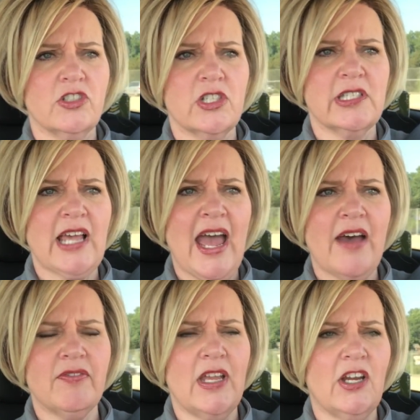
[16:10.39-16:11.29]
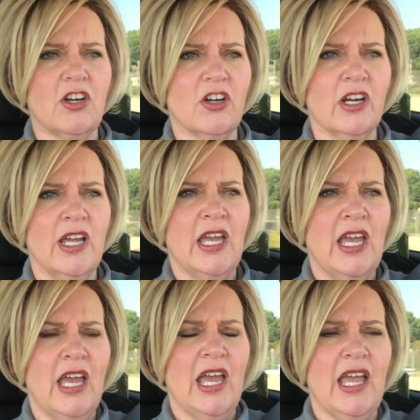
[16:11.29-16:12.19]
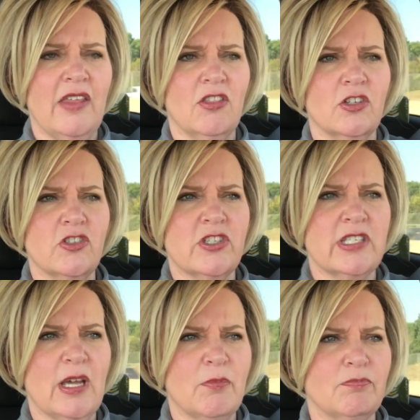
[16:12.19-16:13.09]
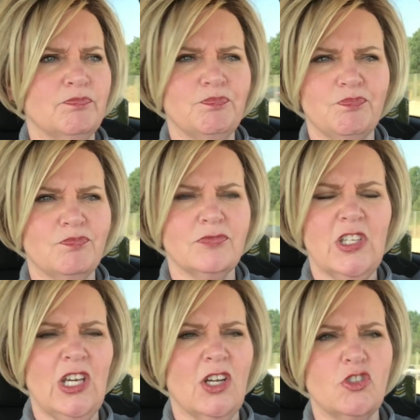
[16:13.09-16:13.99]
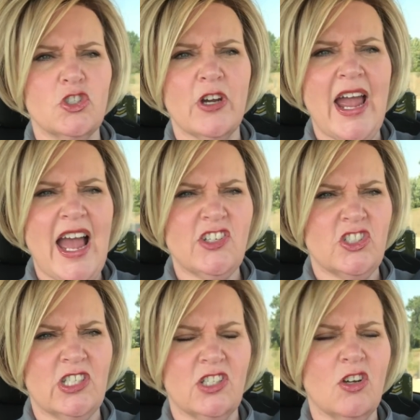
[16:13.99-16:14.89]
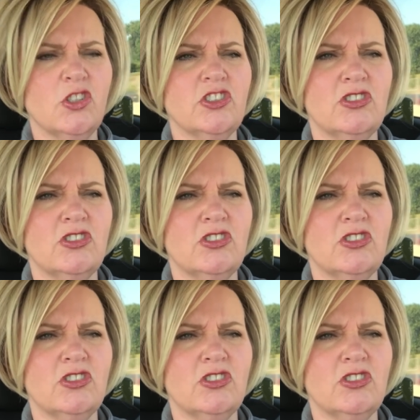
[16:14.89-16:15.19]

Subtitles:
It's a ½ acre, and there's some, trash and an old